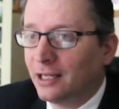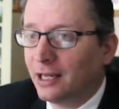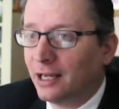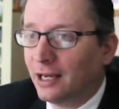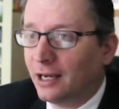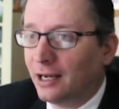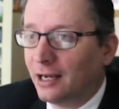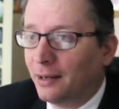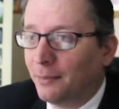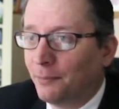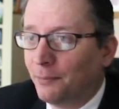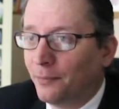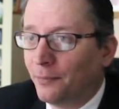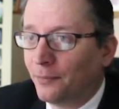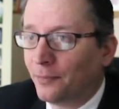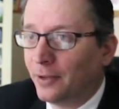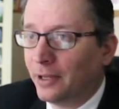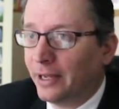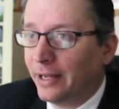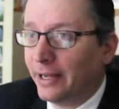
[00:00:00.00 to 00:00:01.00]
And
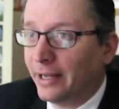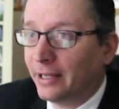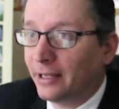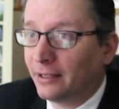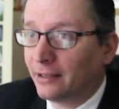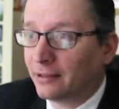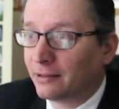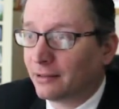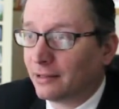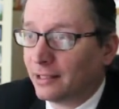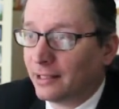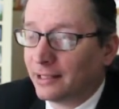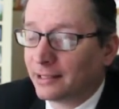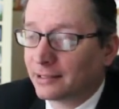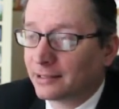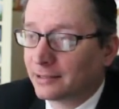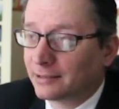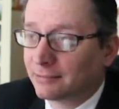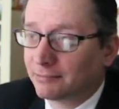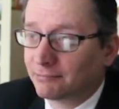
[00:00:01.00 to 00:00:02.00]

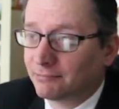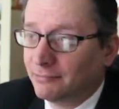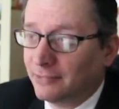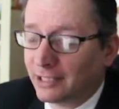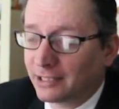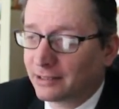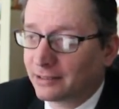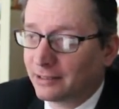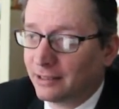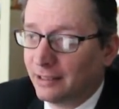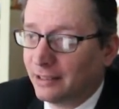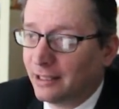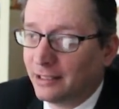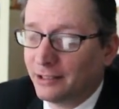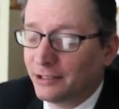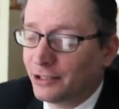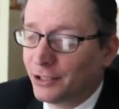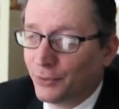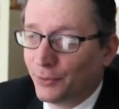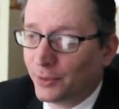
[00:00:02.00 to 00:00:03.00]

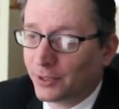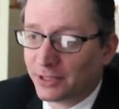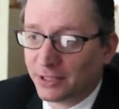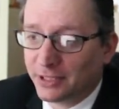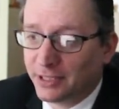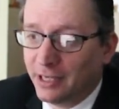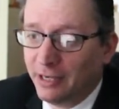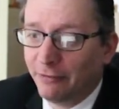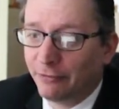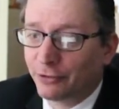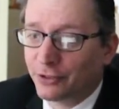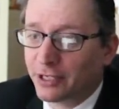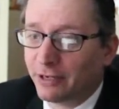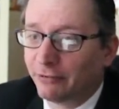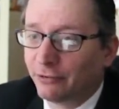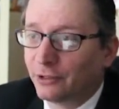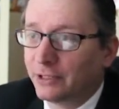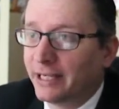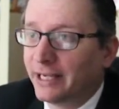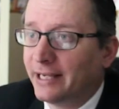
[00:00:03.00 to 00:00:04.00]
then she wasn't seen for
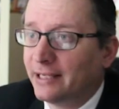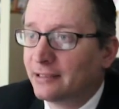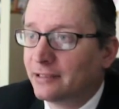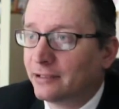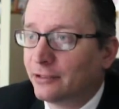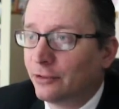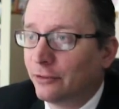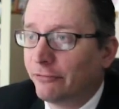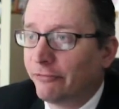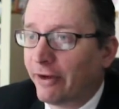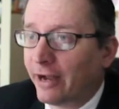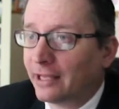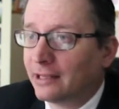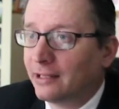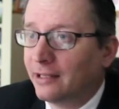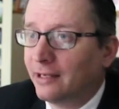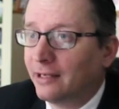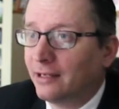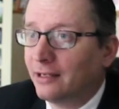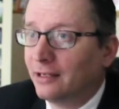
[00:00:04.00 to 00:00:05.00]
several days until
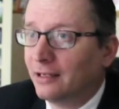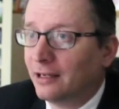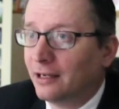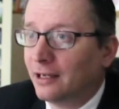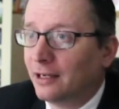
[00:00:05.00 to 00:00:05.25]
finally